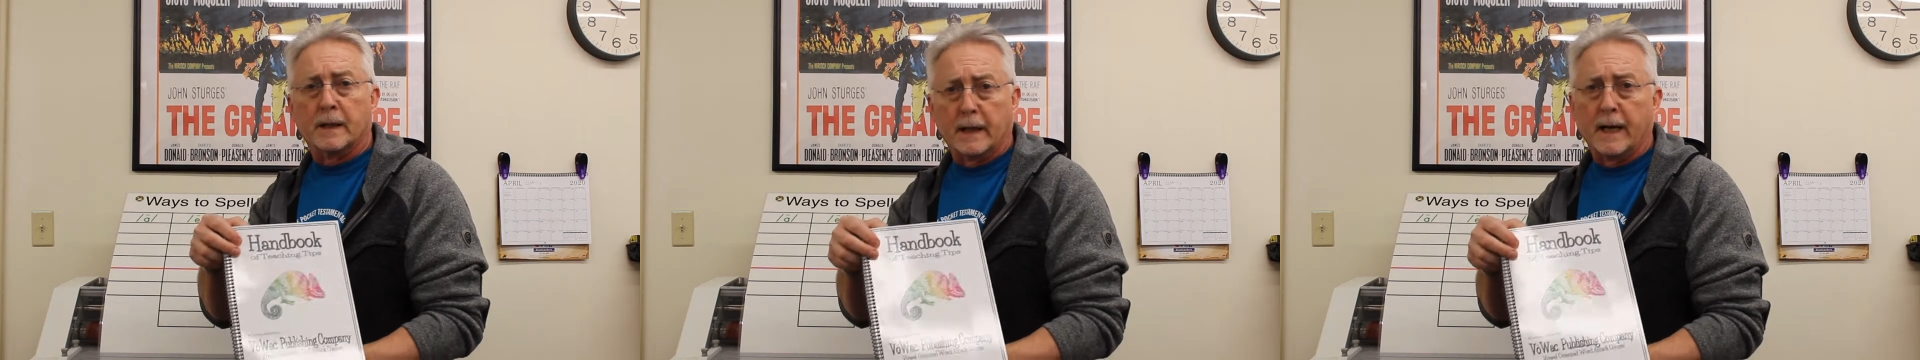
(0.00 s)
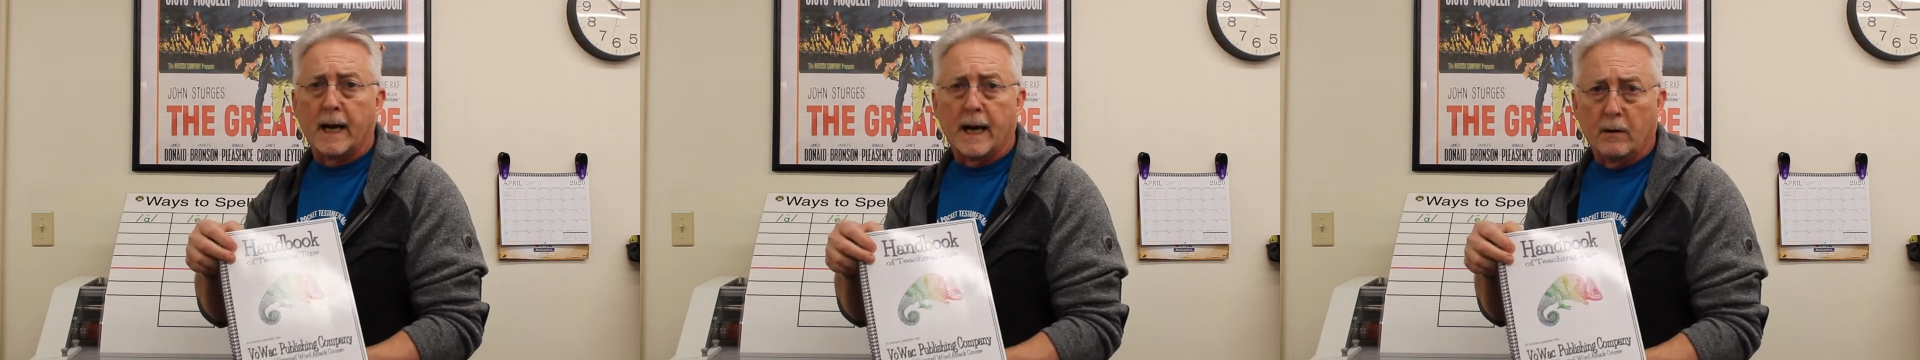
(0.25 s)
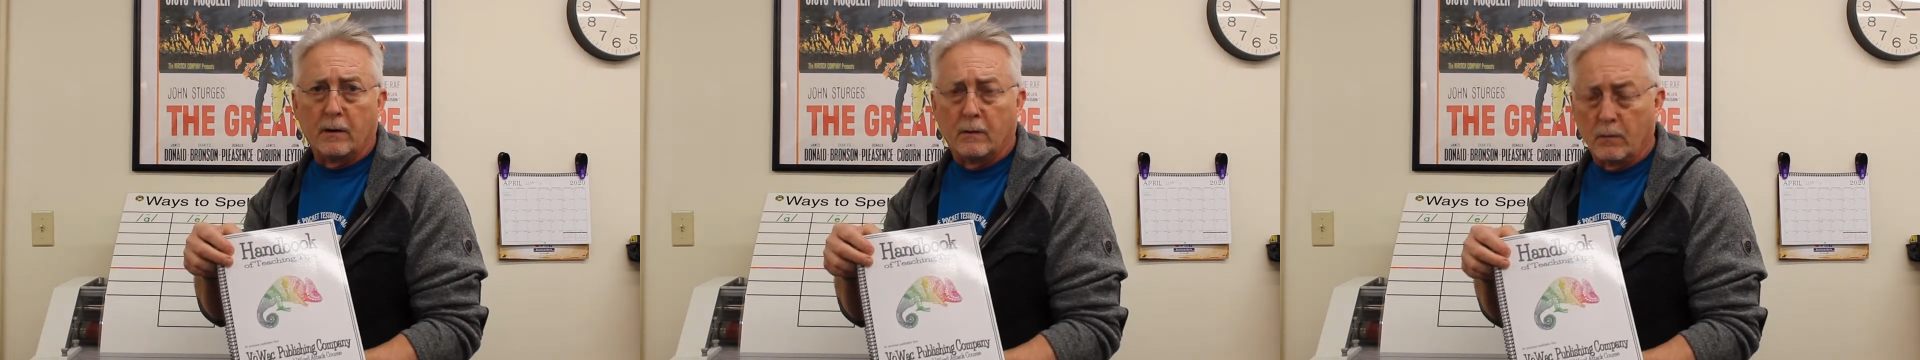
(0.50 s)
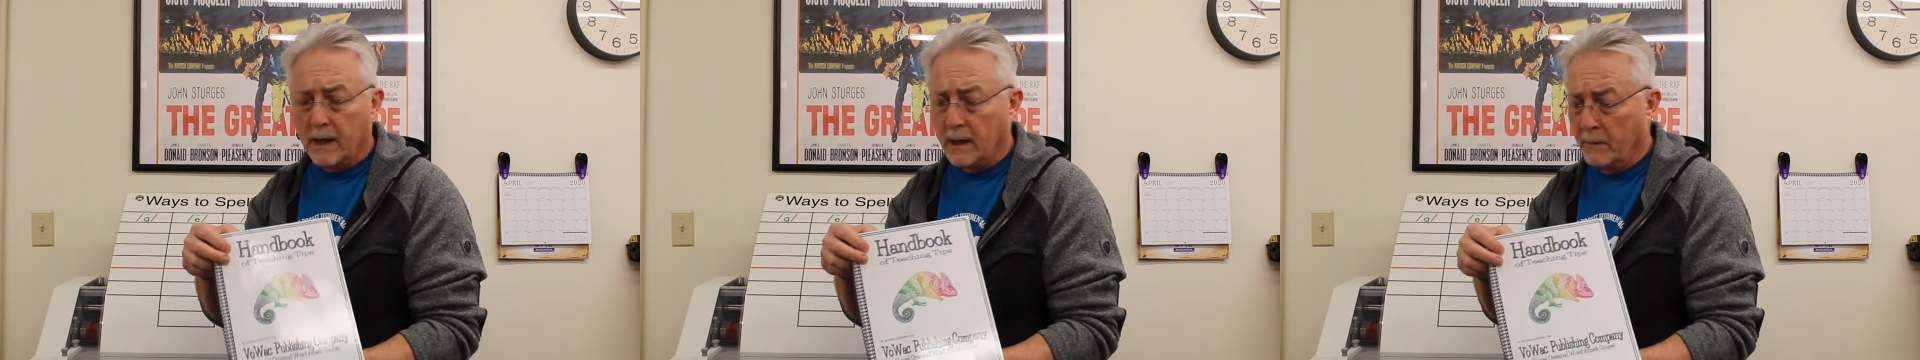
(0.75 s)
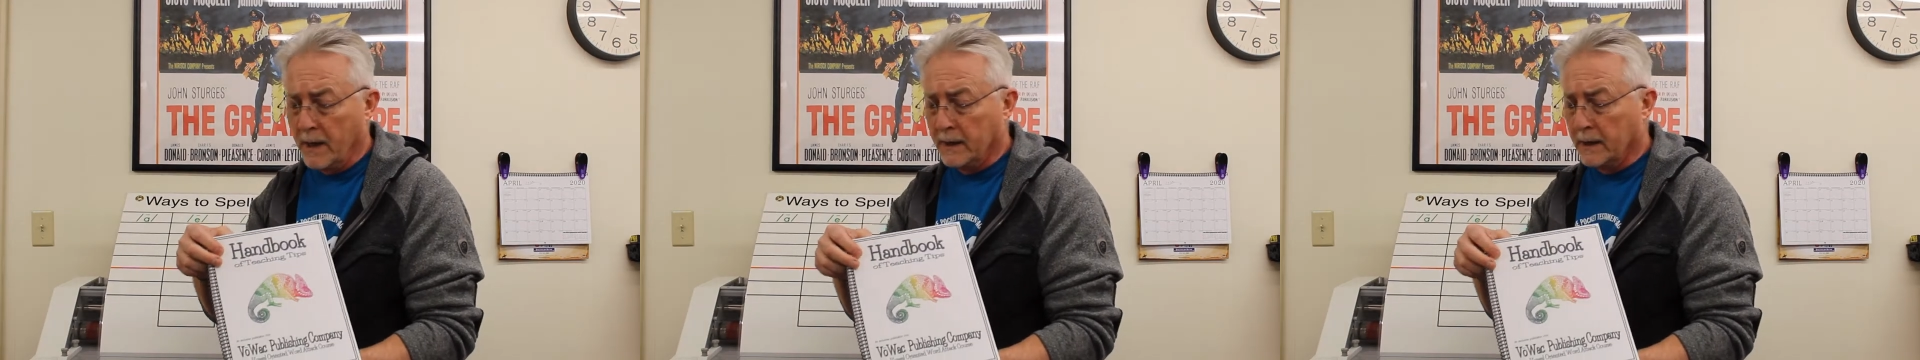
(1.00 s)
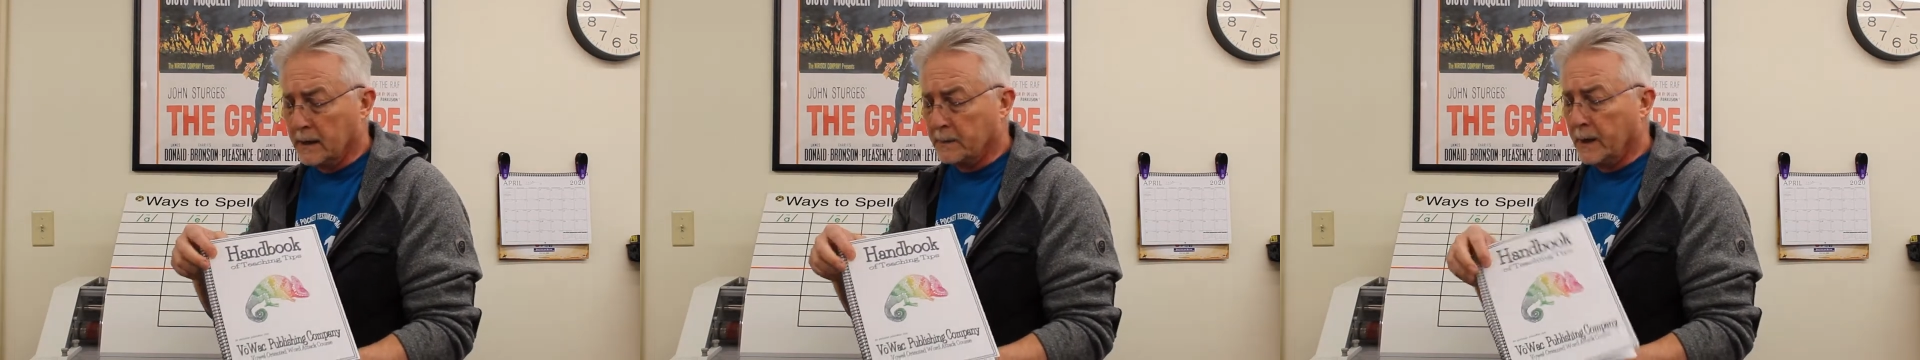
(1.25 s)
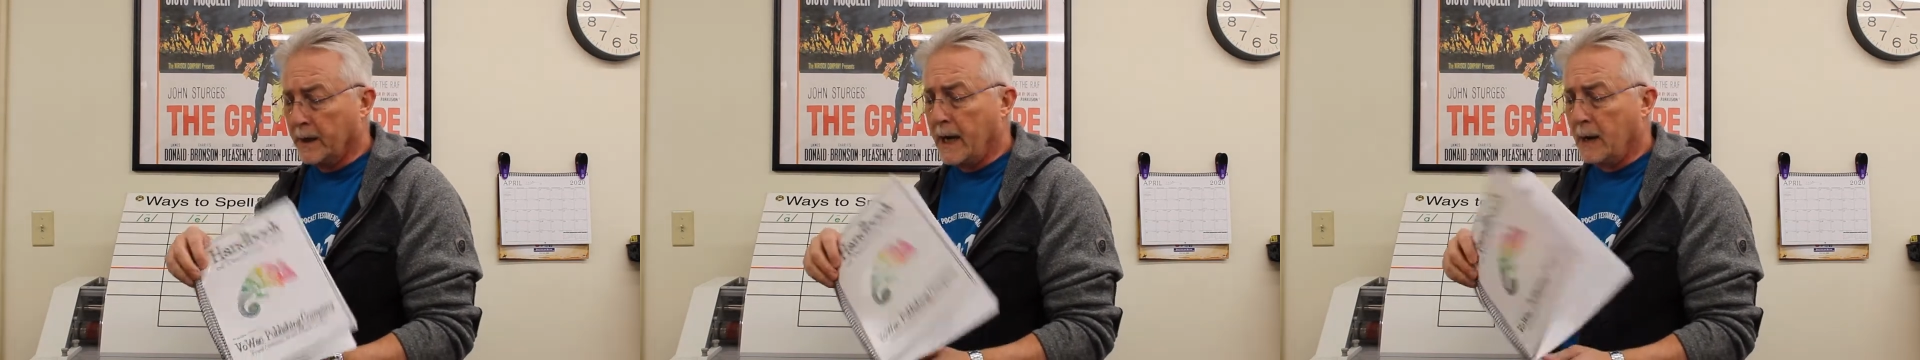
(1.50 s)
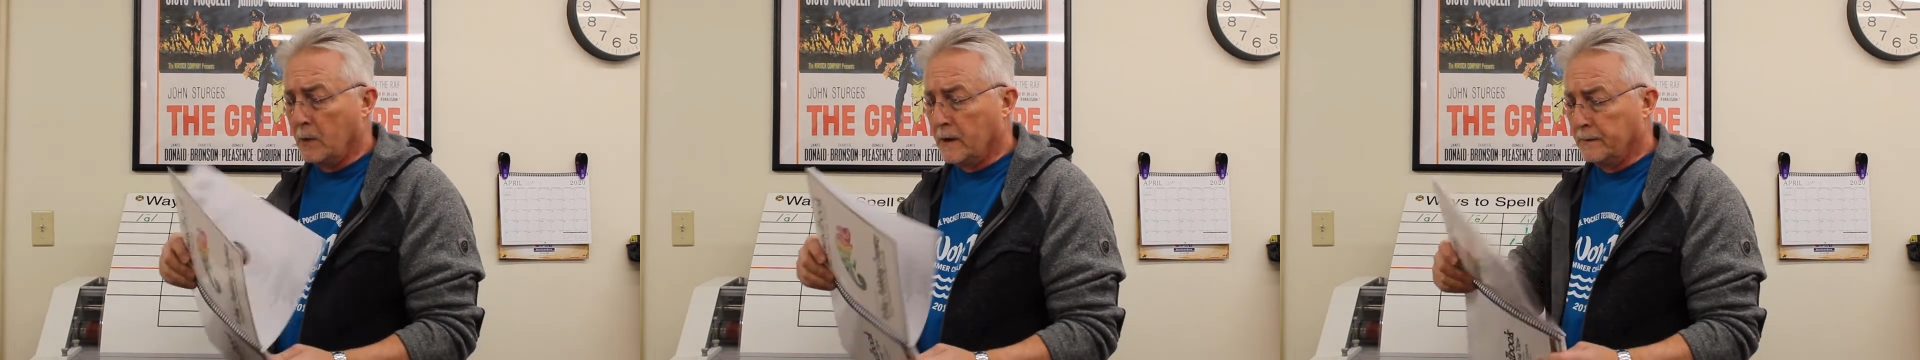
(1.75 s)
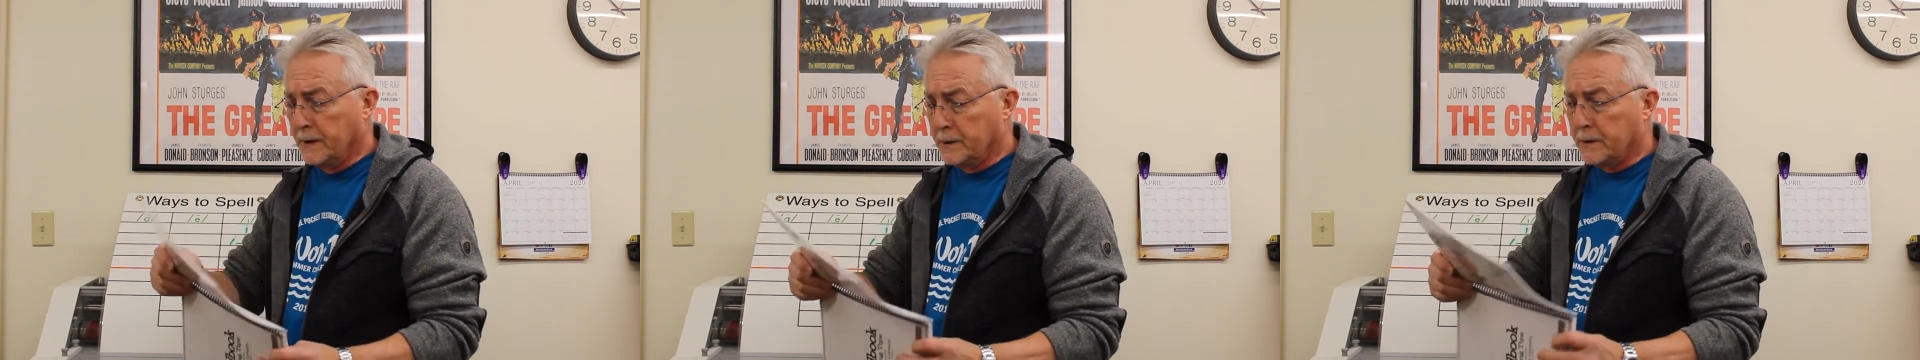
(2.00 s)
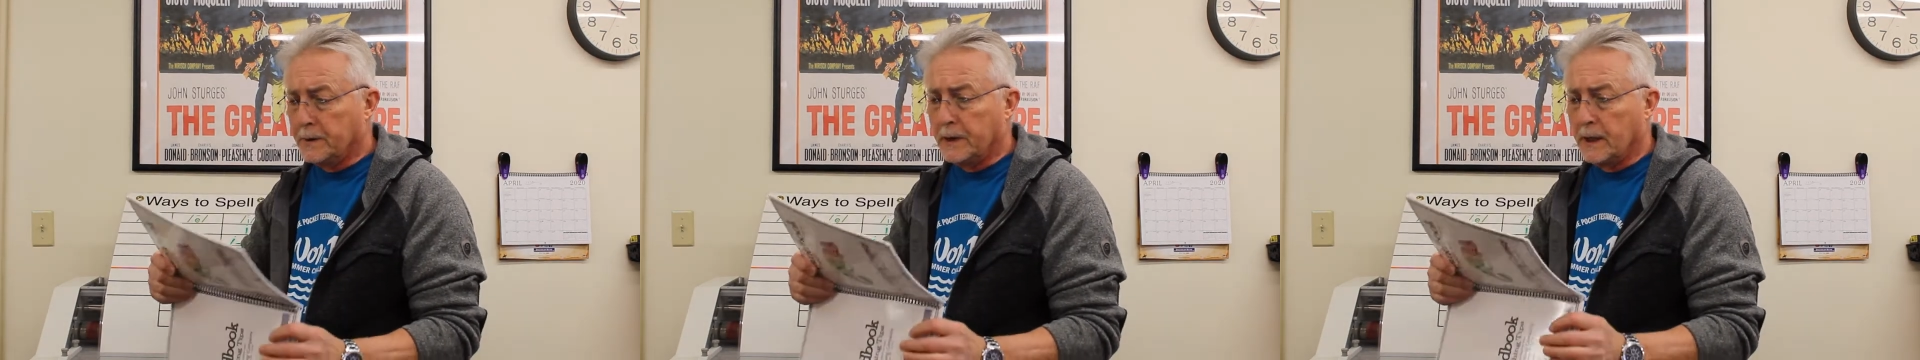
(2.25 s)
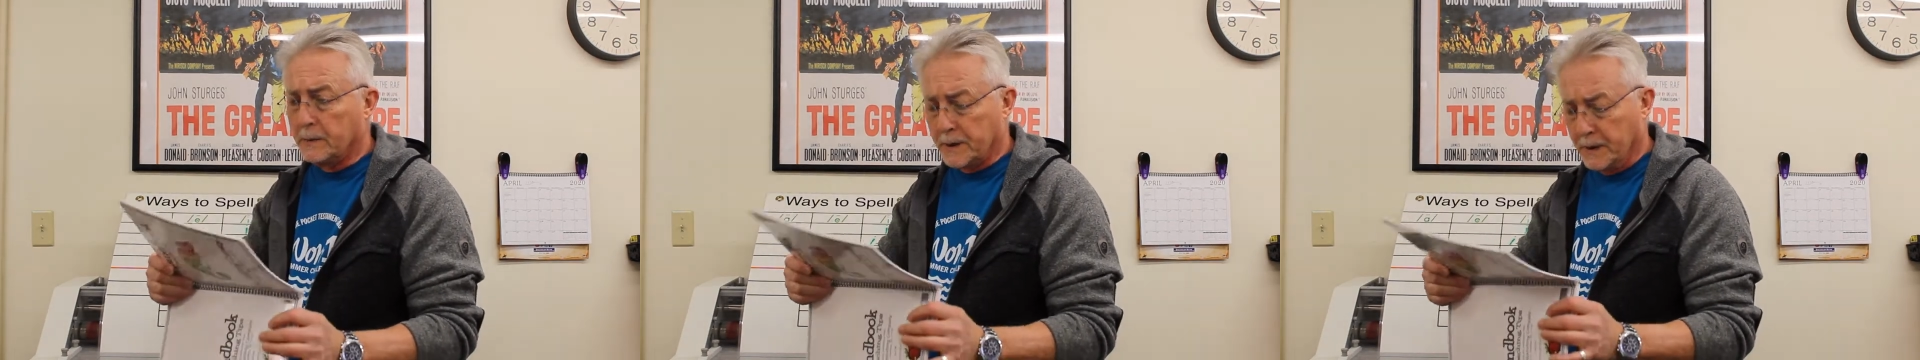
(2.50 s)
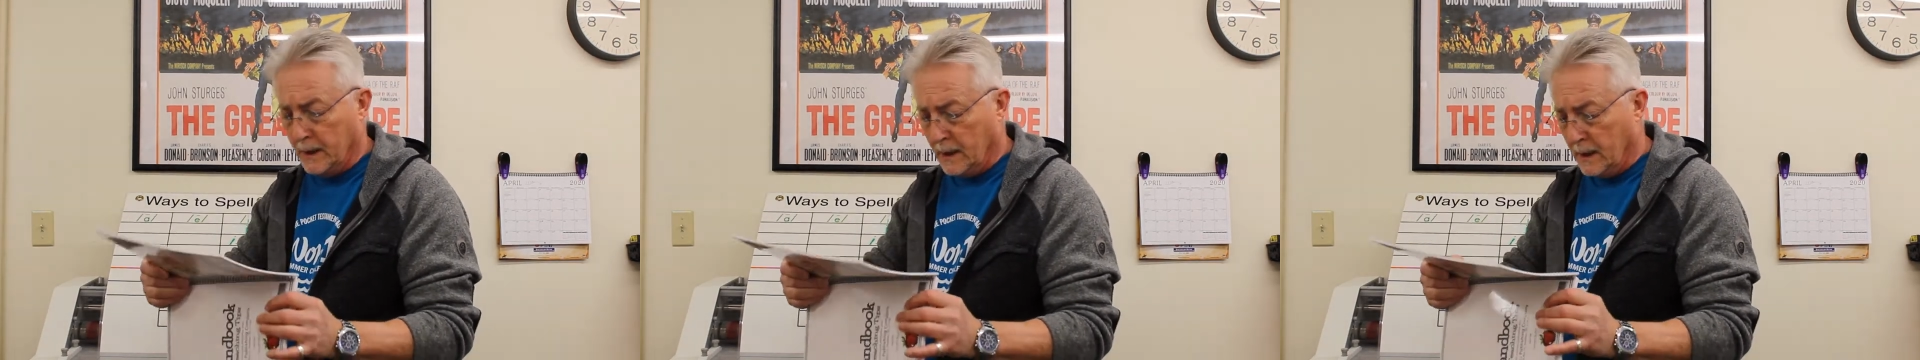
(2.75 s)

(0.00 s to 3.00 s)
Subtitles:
again, I recommend this, but in the Handbook of Teacher Tips,